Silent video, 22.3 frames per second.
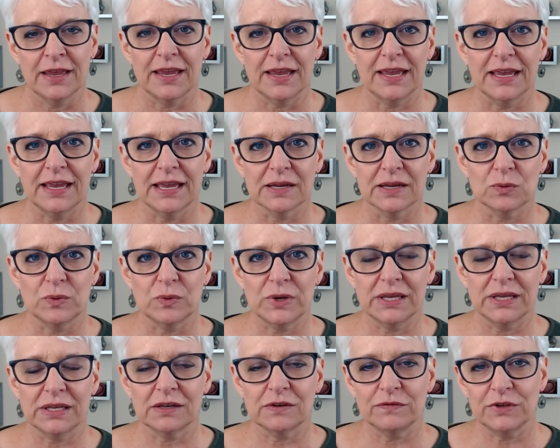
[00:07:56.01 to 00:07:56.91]
And we
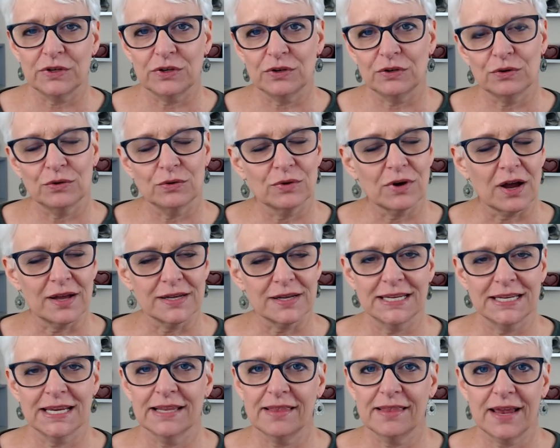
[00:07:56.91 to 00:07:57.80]
give you
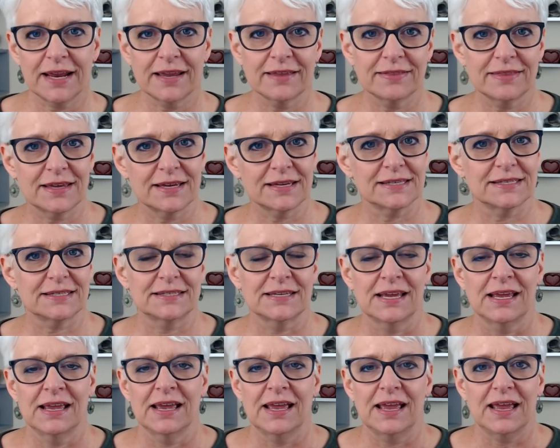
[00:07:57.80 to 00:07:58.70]
content like this
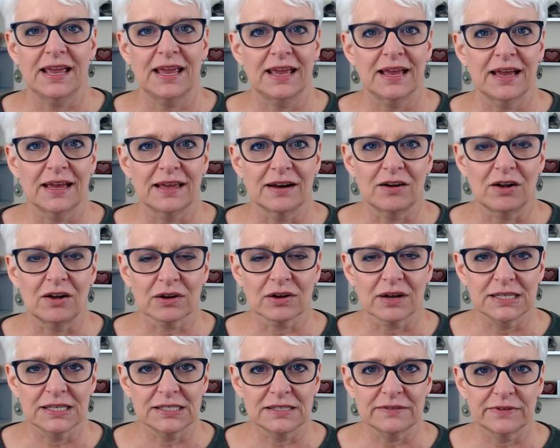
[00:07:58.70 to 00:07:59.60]
and all
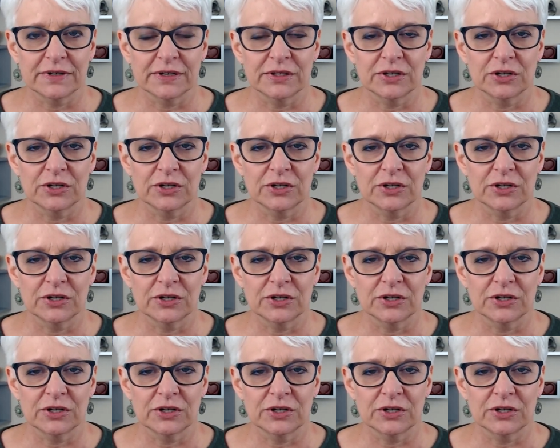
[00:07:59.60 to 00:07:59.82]
kinds of other